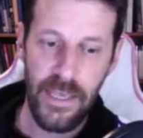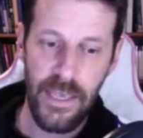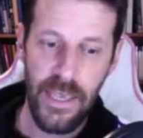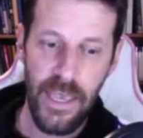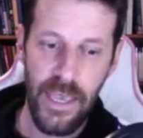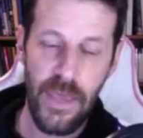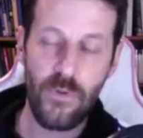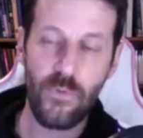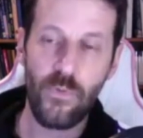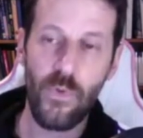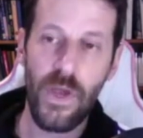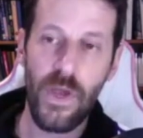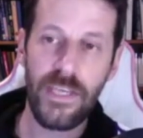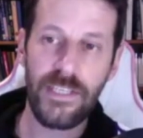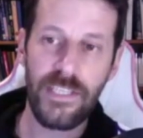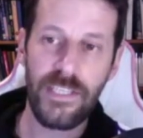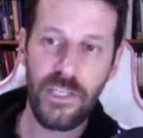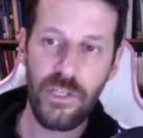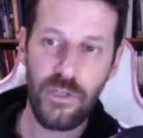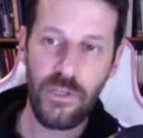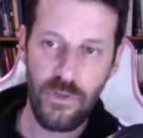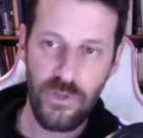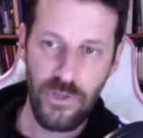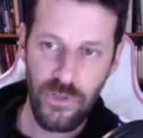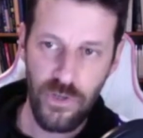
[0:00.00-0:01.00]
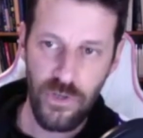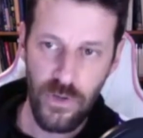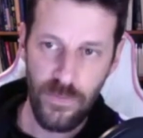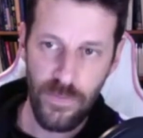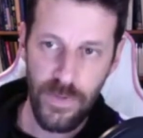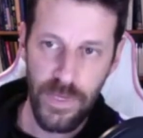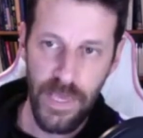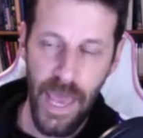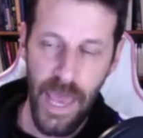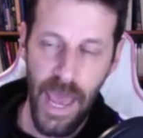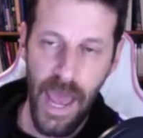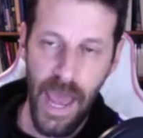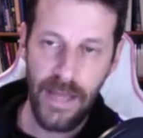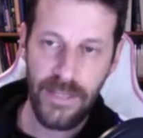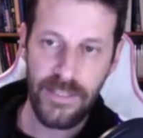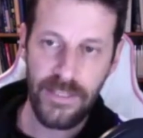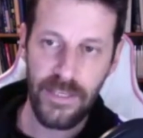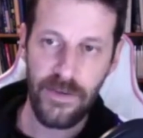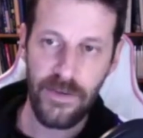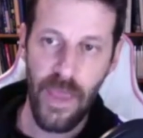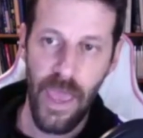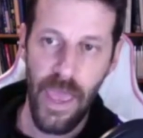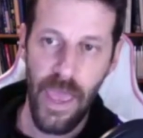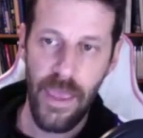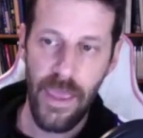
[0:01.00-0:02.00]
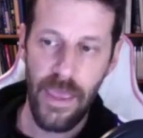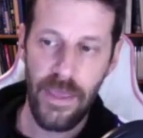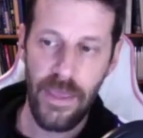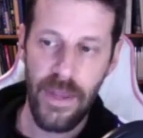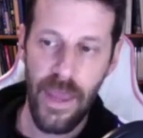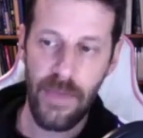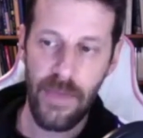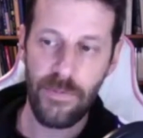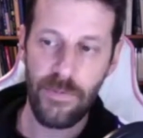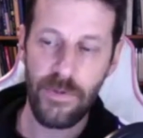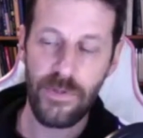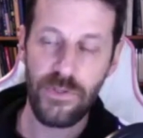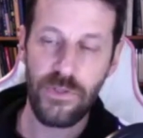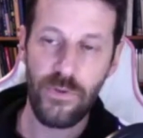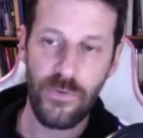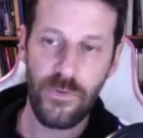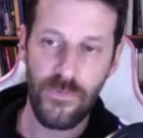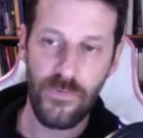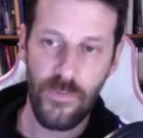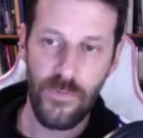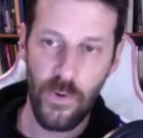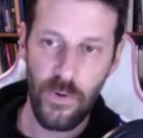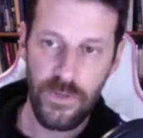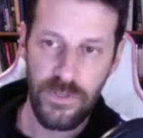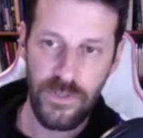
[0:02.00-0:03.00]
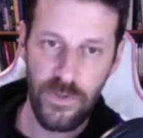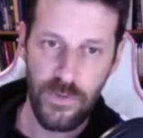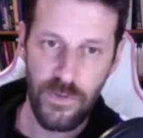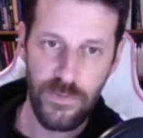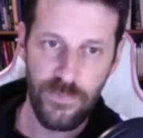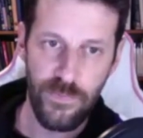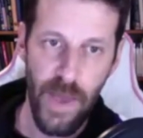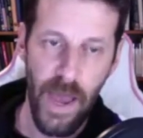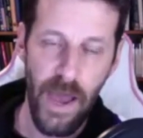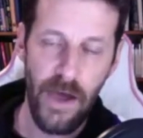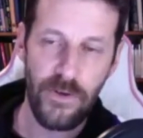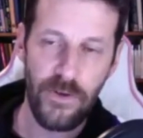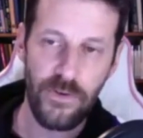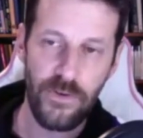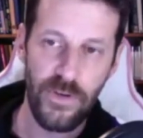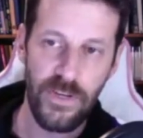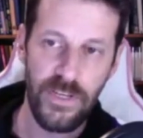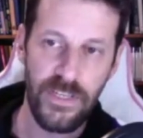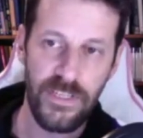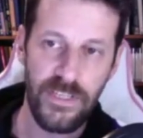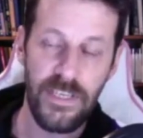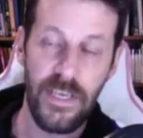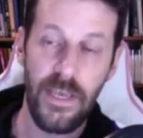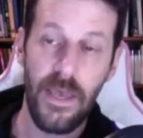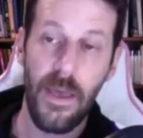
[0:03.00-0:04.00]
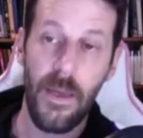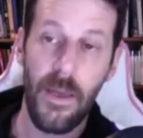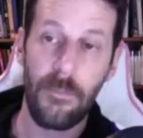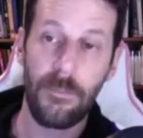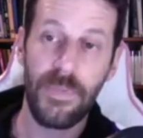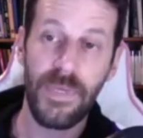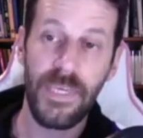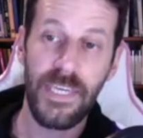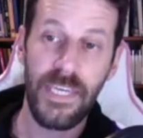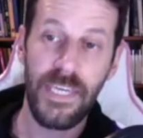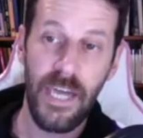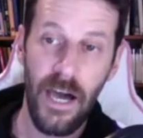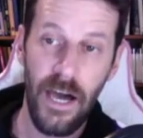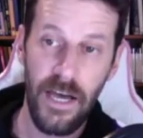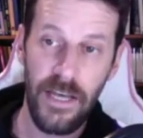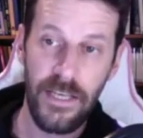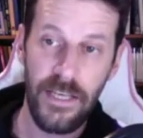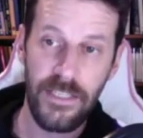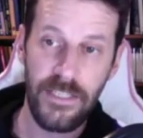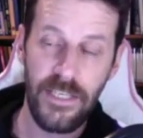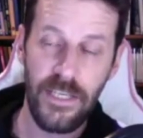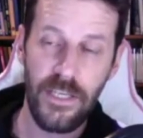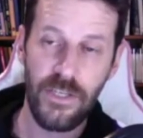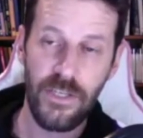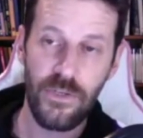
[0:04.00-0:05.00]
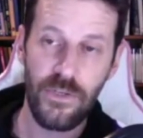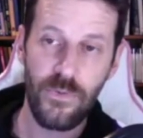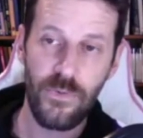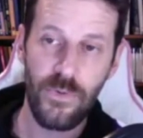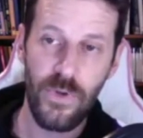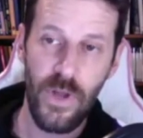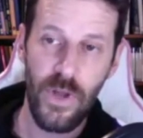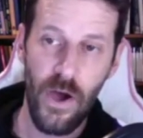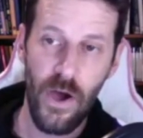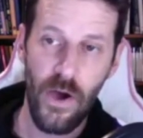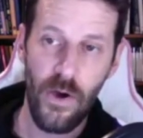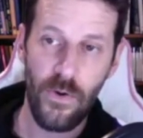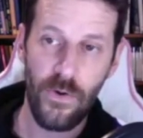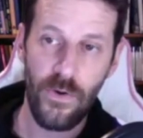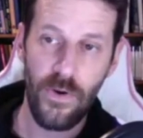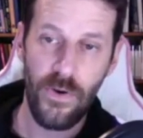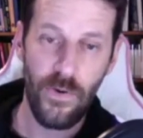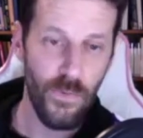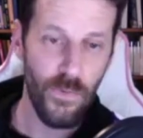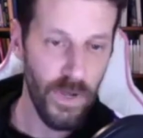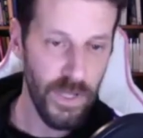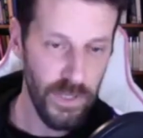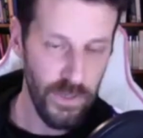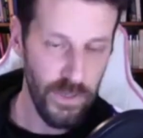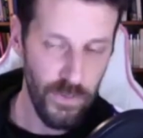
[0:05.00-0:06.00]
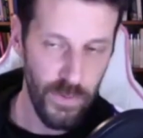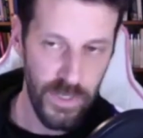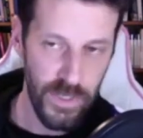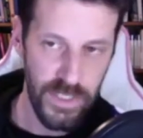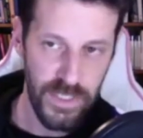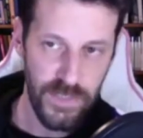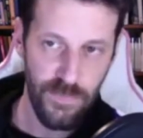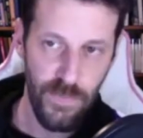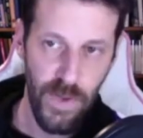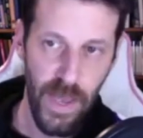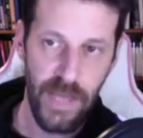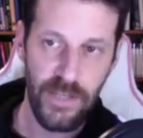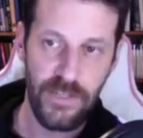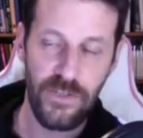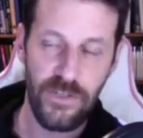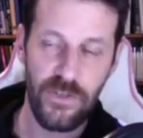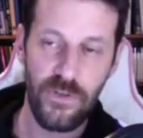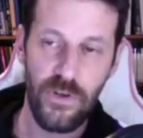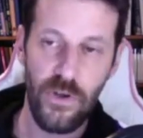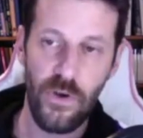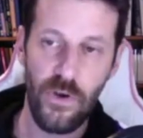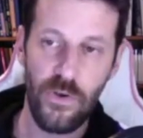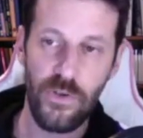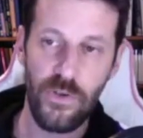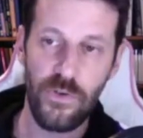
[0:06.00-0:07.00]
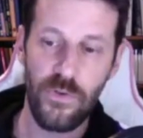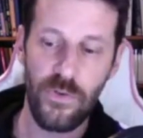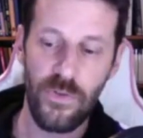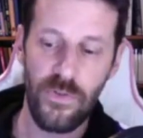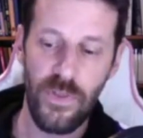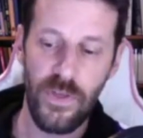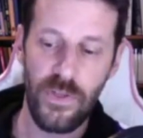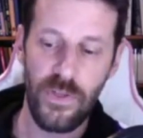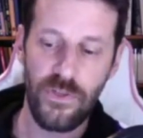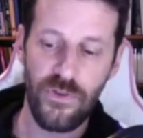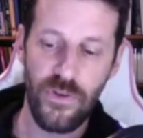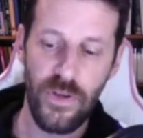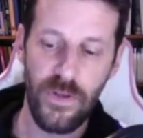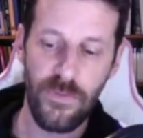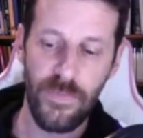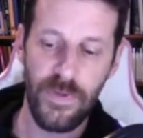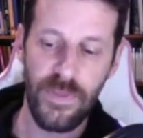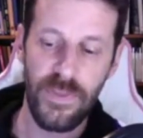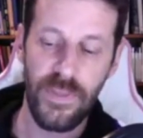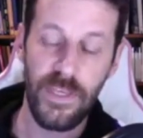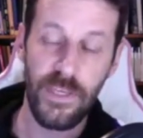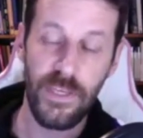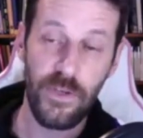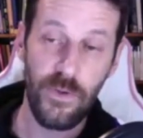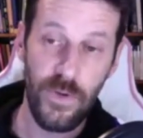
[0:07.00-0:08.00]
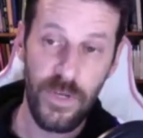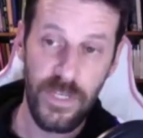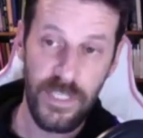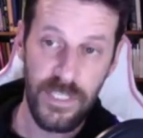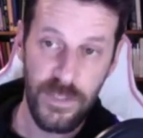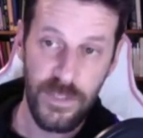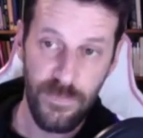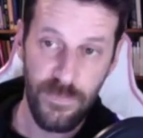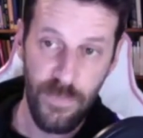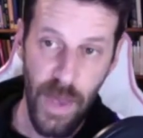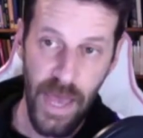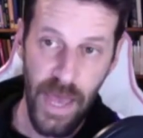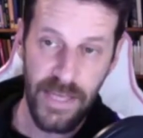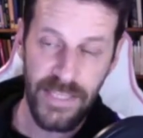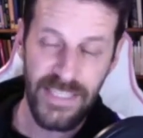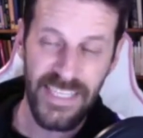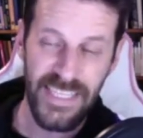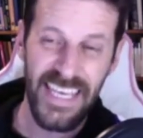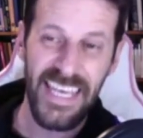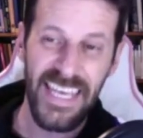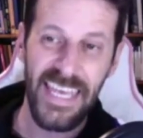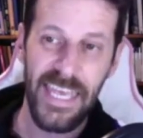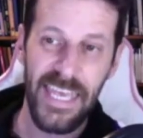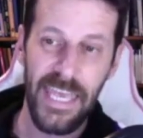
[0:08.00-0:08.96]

in ways that you should be acting and able to enforce those boundaries because you know what you expect, you know you the treatment that you expect,